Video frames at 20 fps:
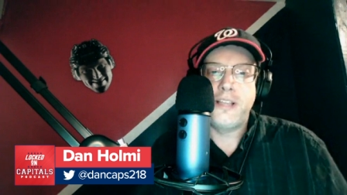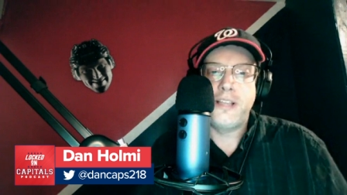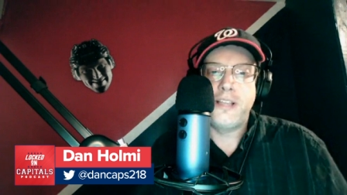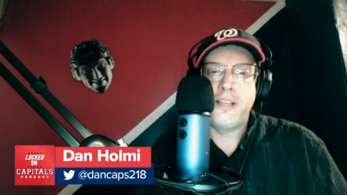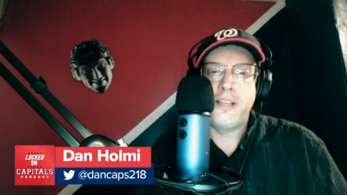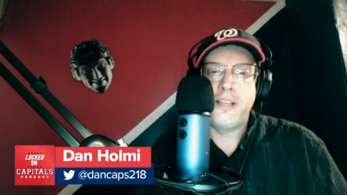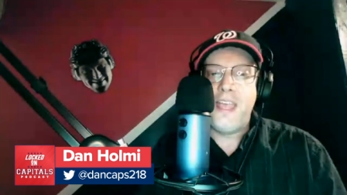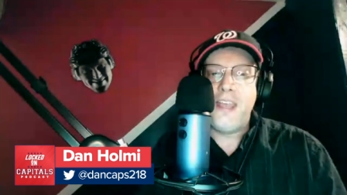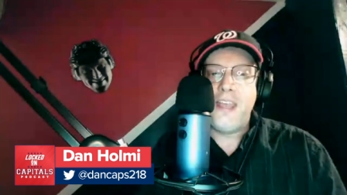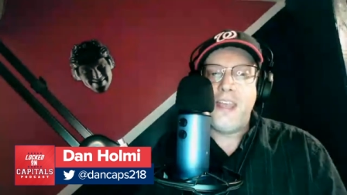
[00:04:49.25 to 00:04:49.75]

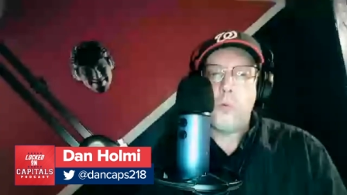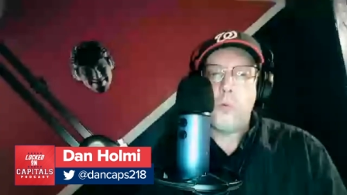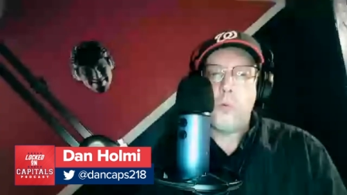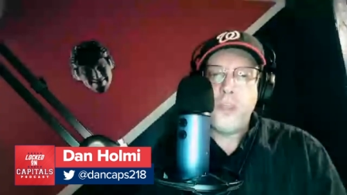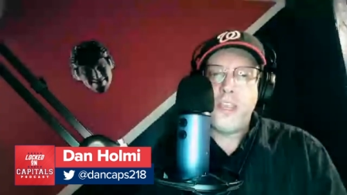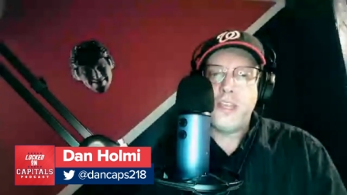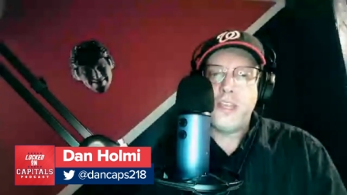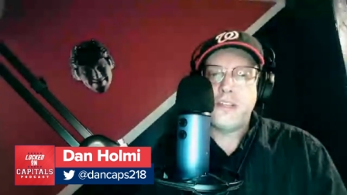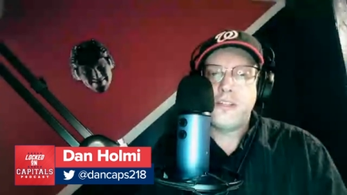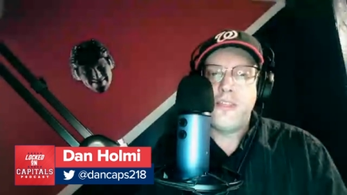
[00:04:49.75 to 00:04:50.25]
And then
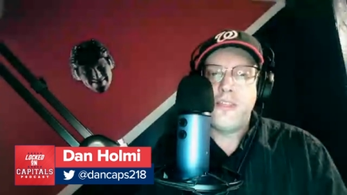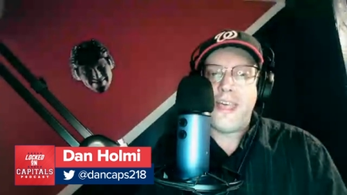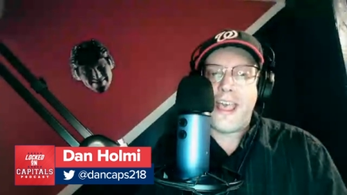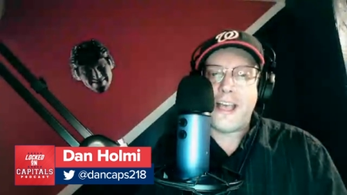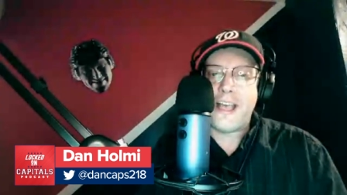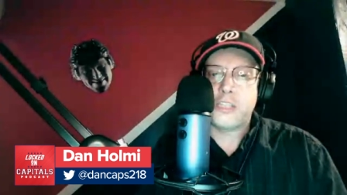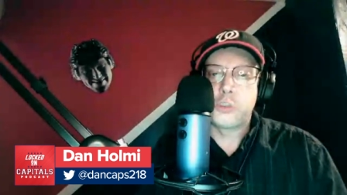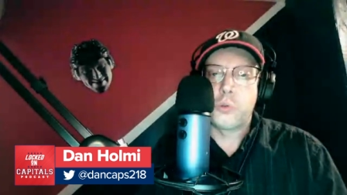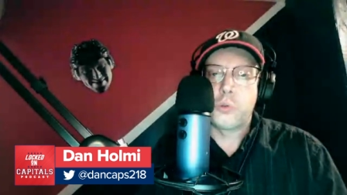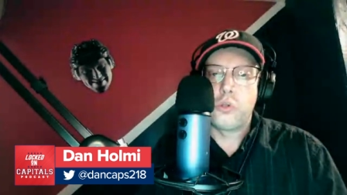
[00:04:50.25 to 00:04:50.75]
we get to the
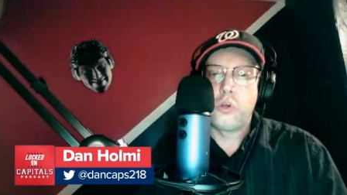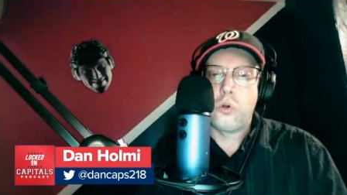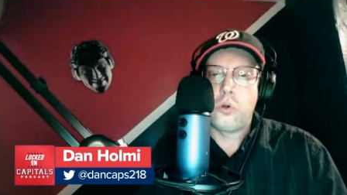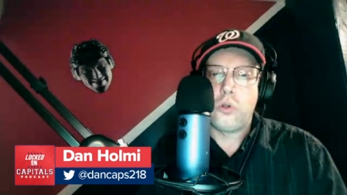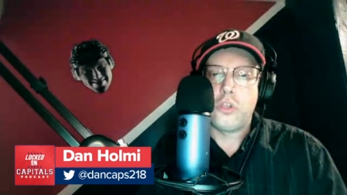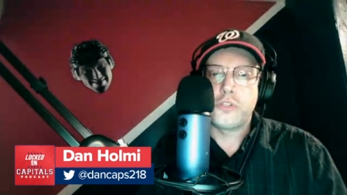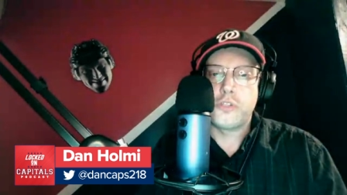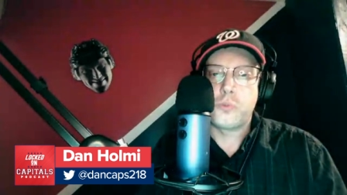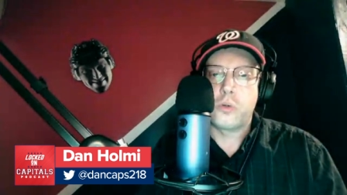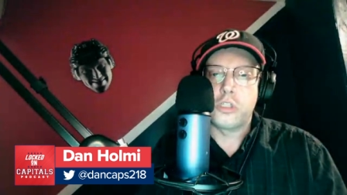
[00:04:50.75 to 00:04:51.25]
actual
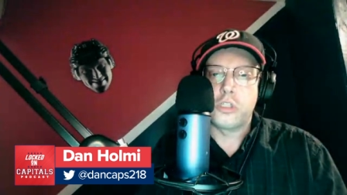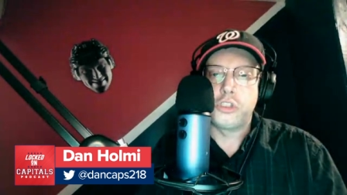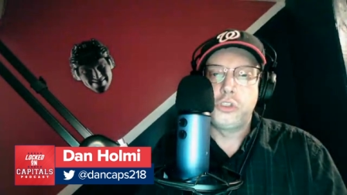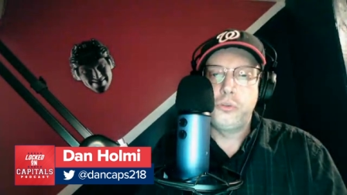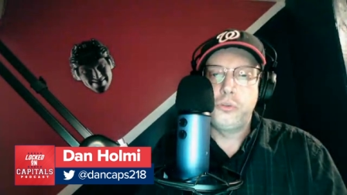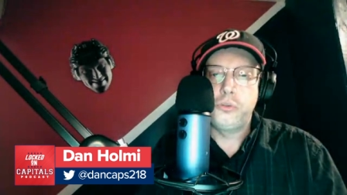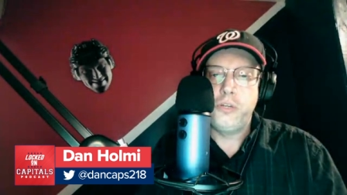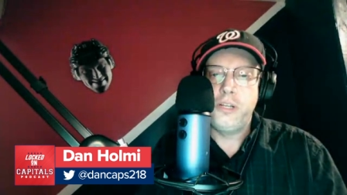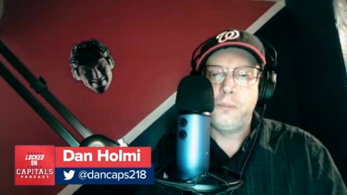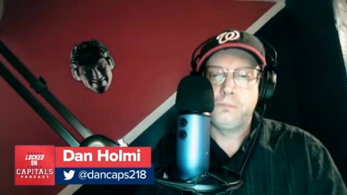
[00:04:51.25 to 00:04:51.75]
goals where
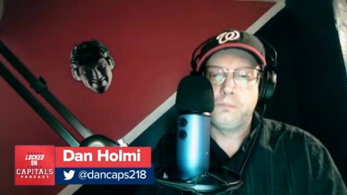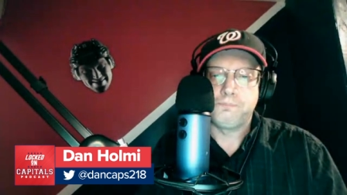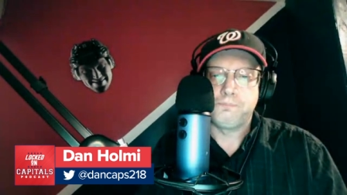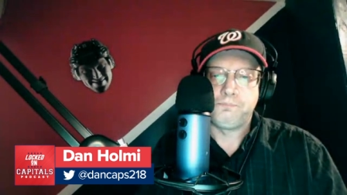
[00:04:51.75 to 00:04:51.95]
shooting,